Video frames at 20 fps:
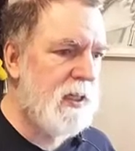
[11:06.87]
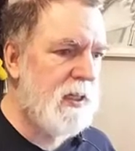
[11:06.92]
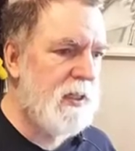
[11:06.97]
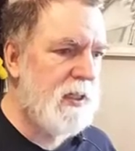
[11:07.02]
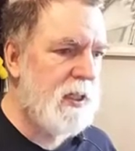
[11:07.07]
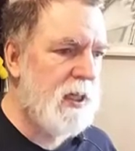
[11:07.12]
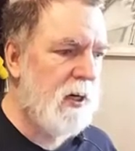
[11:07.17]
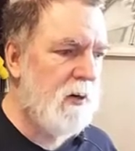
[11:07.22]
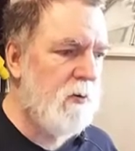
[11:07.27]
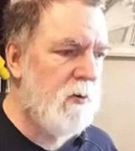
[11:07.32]

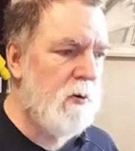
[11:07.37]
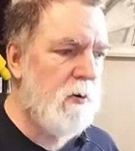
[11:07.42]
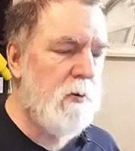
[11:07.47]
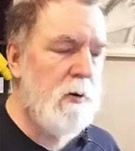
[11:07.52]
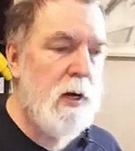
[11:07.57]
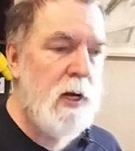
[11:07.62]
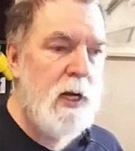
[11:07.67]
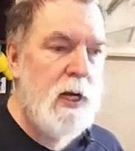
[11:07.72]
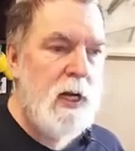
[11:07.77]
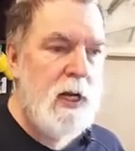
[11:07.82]
0.
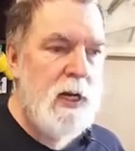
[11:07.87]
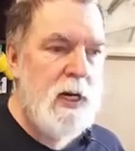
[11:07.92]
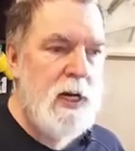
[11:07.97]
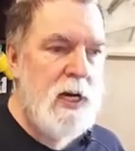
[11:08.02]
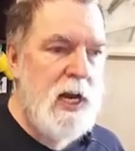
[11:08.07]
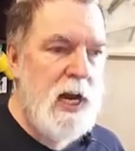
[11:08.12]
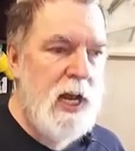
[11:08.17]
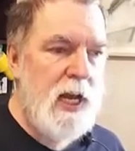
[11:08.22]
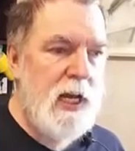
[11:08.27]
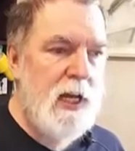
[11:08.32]

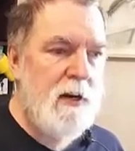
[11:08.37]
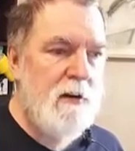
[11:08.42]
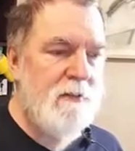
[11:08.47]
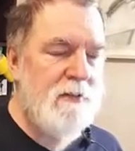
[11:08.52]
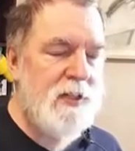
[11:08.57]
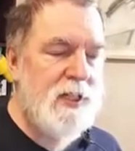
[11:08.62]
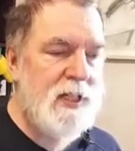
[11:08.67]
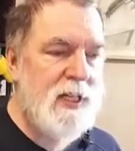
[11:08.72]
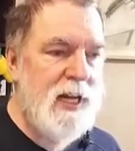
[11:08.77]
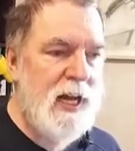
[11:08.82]
Negative
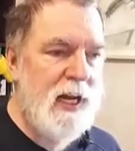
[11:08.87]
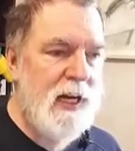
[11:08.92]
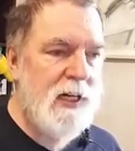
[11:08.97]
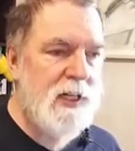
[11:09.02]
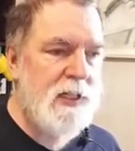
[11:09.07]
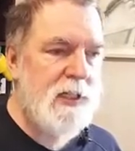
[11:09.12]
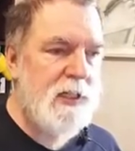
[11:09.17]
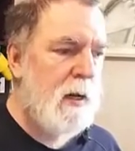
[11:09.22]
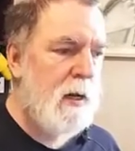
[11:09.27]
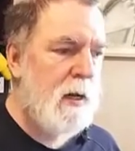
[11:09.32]

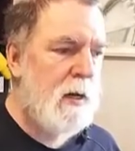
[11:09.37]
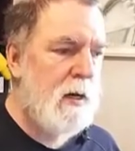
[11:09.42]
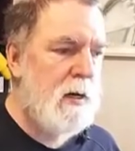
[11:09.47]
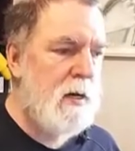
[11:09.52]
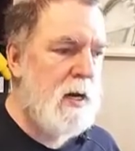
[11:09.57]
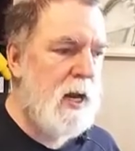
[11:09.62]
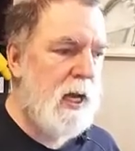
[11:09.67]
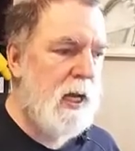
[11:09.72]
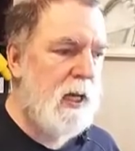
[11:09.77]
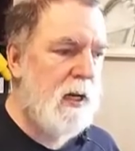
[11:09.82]
6
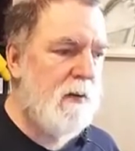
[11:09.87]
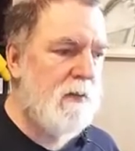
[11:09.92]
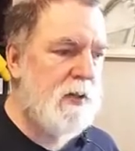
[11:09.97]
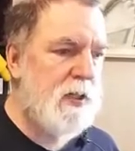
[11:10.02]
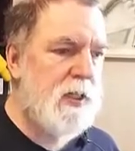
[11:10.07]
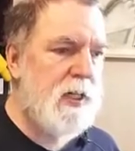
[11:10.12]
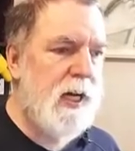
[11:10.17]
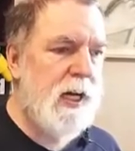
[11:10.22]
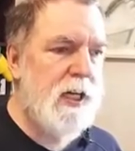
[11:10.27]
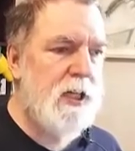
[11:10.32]

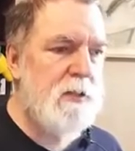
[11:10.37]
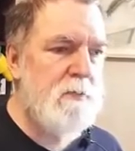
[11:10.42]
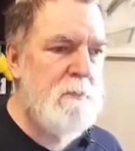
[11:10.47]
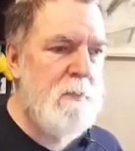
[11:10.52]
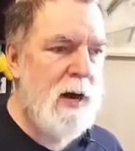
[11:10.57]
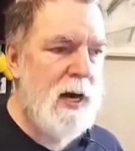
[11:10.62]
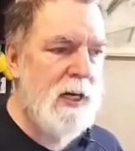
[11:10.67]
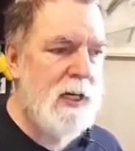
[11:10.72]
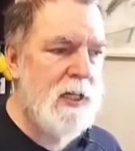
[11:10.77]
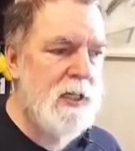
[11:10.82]

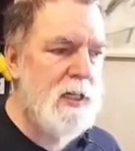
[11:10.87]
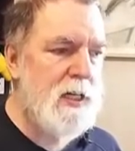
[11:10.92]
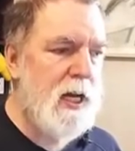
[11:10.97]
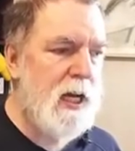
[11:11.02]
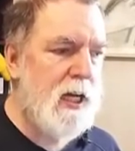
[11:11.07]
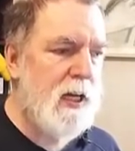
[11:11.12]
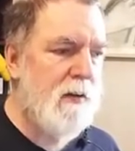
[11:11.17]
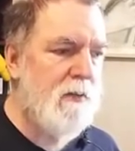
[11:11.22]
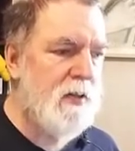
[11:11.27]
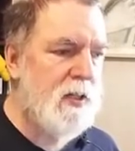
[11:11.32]
minus
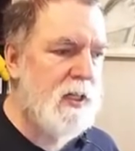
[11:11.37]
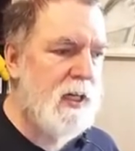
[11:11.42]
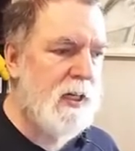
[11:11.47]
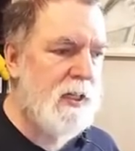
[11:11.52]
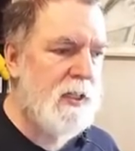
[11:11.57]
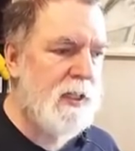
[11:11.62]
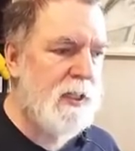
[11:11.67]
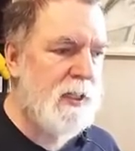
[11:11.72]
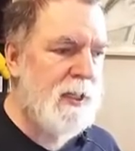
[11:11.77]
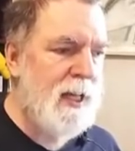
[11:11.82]
negative
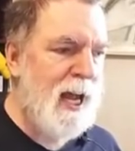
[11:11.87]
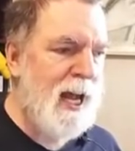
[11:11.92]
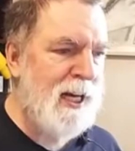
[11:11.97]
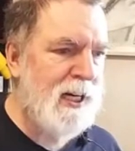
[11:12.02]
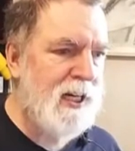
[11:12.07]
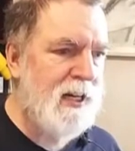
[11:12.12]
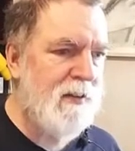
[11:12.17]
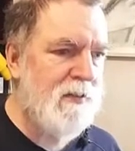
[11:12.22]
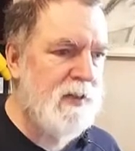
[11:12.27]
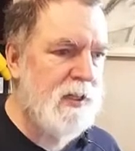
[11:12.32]
6, that
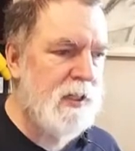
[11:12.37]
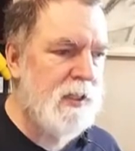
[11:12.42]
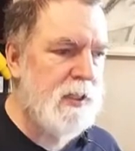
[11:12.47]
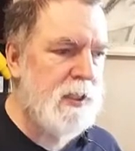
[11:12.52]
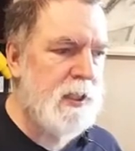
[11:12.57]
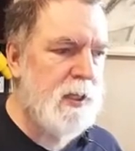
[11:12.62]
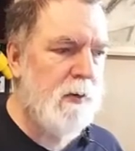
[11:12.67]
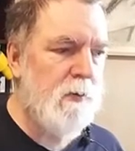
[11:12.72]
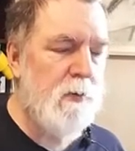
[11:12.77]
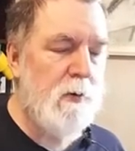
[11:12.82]
gives us
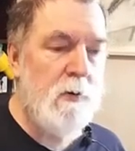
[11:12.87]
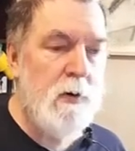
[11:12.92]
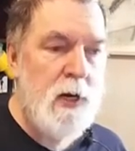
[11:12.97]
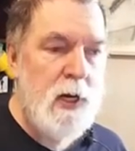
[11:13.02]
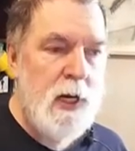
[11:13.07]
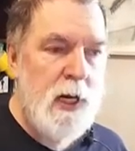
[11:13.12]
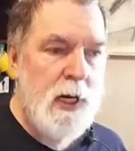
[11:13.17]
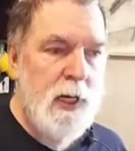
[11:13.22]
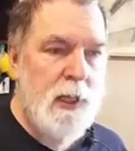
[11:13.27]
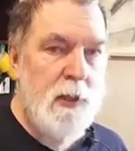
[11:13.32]
0.
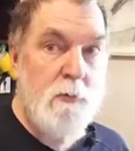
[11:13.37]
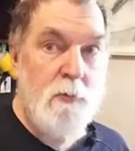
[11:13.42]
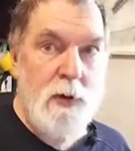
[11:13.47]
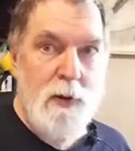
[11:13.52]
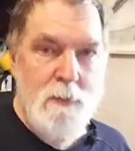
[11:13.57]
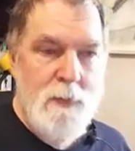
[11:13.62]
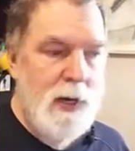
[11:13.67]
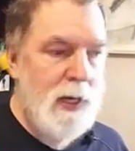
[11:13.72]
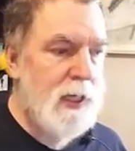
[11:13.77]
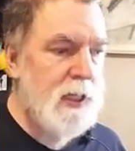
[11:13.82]
And 3
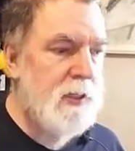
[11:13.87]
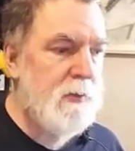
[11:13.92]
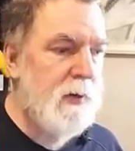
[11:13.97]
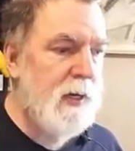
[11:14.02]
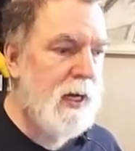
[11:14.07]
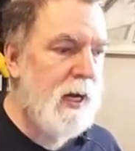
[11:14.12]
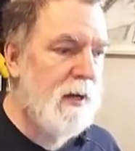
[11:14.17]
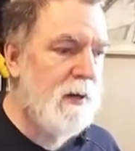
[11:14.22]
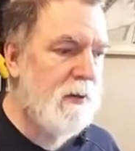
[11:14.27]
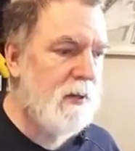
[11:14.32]
minus
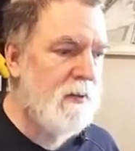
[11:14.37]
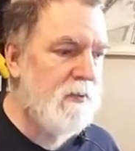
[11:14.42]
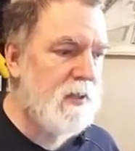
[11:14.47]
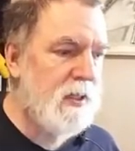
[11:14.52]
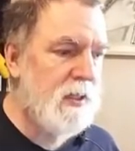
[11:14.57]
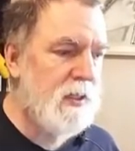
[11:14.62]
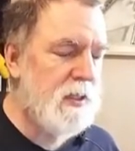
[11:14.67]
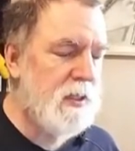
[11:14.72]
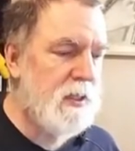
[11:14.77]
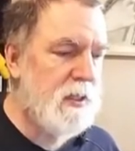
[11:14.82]
3 gives
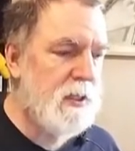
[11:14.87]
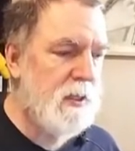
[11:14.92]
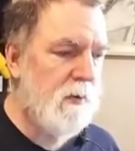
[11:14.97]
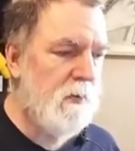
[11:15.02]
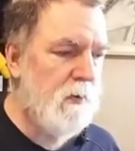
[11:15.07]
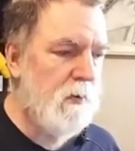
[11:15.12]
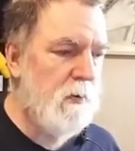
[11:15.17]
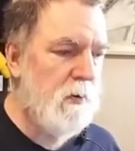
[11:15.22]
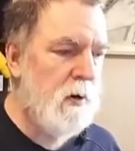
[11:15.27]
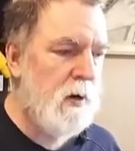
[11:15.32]
us
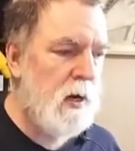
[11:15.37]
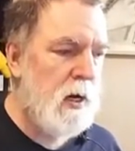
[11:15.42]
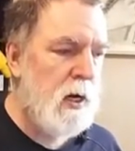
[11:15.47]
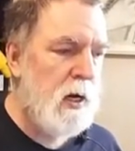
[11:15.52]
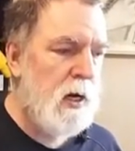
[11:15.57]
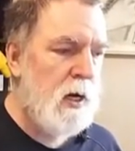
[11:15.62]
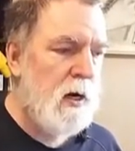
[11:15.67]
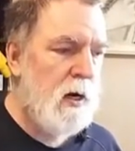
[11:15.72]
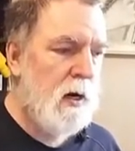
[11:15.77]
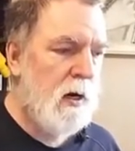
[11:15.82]
0.
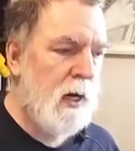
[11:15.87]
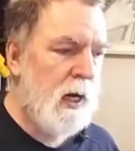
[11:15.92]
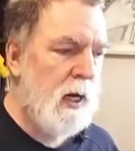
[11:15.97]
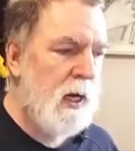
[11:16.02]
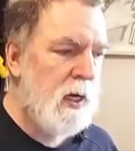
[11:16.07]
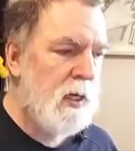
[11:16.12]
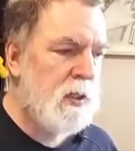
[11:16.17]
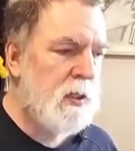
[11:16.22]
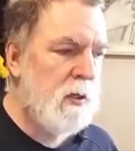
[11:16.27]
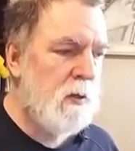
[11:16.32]
Okay,
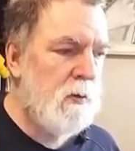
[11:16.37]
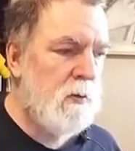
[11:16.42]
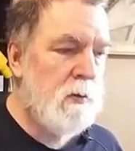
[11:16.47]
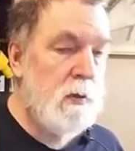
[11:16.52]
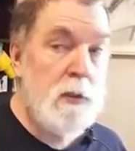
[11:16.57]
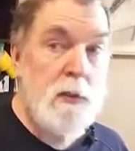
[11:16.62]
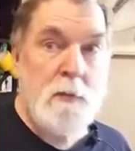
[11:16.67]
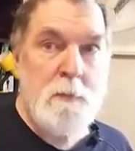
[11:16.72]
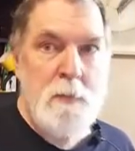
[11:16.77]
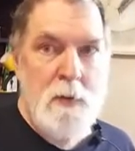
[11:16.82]
so
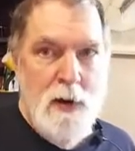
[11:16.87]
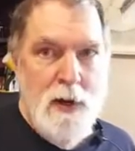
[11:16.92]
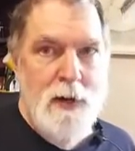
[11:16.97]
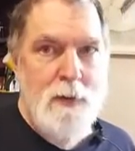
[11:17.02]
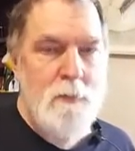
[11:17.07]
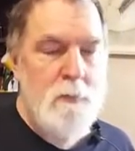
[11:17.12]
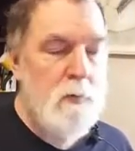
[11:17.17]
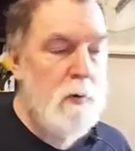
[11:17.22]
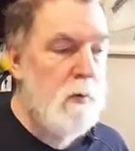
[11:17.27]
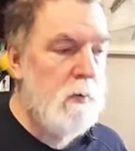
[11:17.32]
the
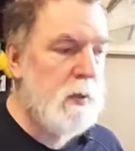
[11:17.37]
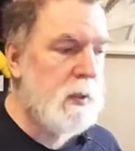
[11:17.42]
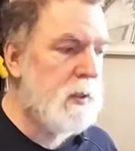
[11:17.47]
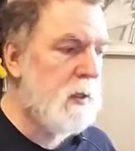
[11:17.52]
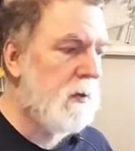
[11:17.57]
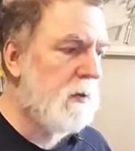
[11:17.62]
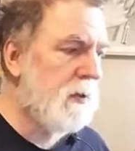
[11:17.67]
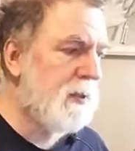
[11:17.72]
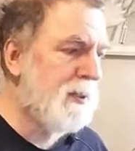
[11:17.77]
bottom row is all